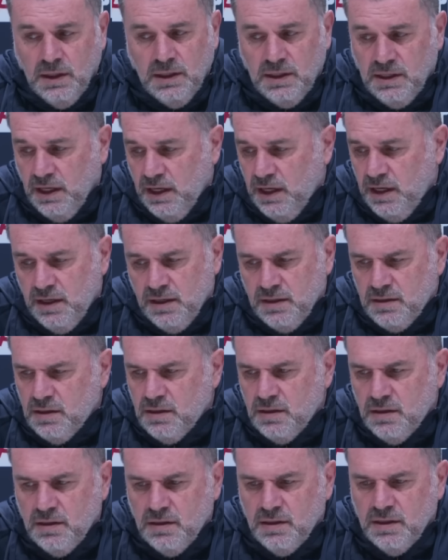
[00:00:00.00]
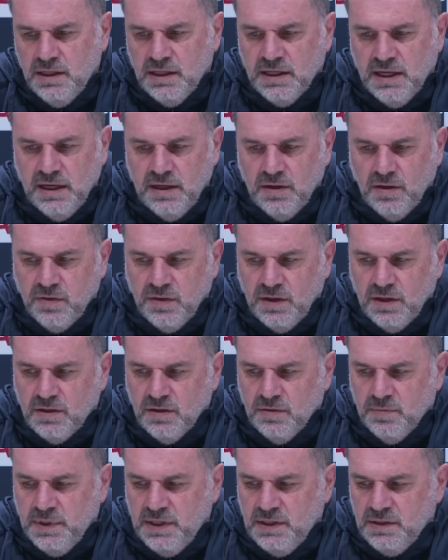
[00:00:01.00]
Yeah, again, I think
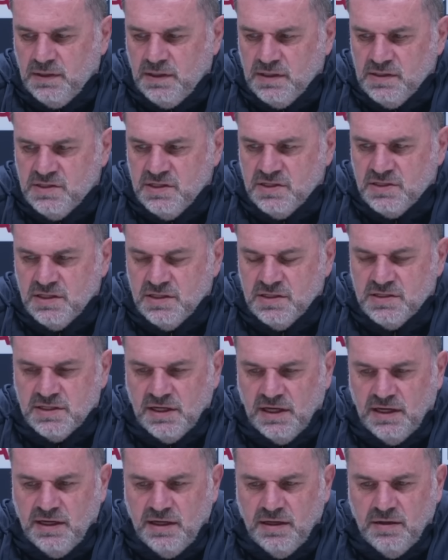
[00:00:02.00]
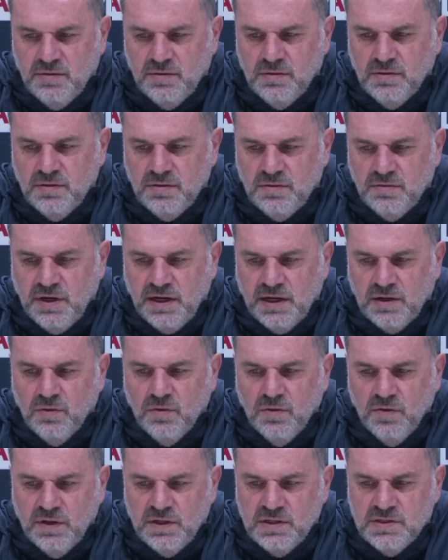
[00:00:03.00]
I've been consistent in saying around
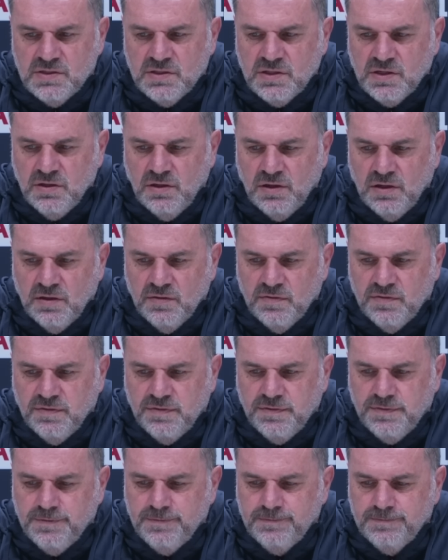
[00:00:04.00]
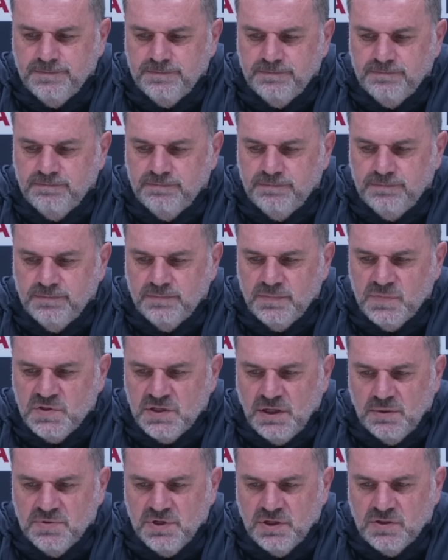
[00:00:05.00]
all these kind of um,
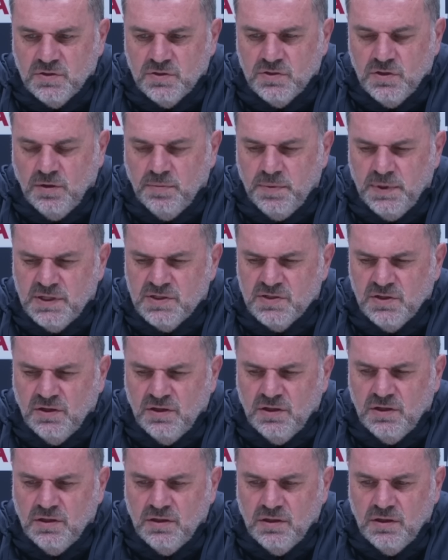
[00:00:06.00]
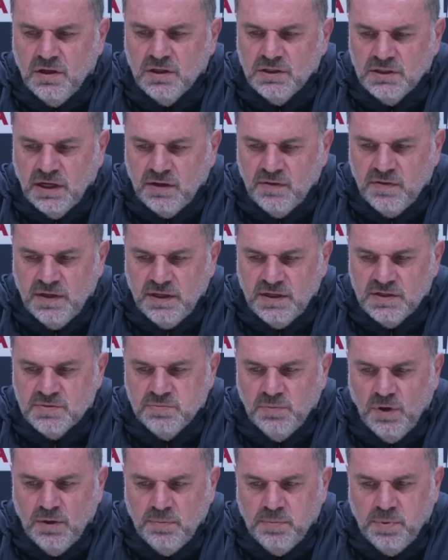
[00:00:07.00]
subjects and topics. I, I don't think it's
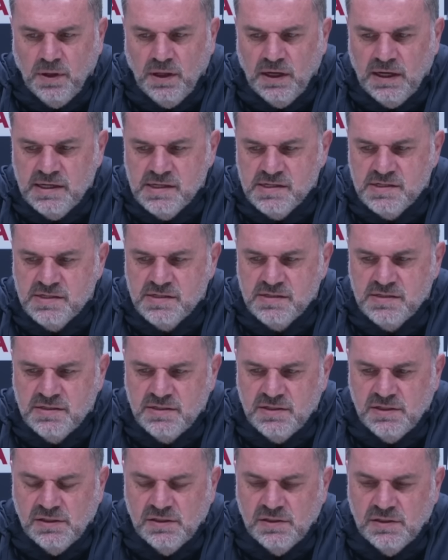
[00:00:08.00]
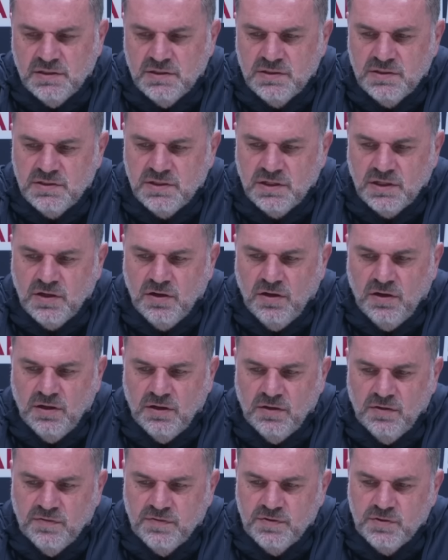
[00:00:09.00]
my place to to
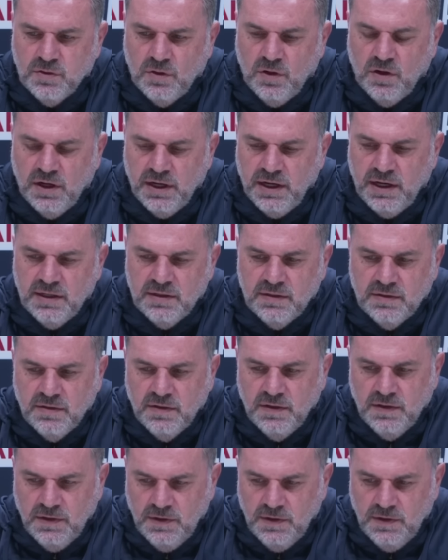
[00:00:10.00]
kind of try and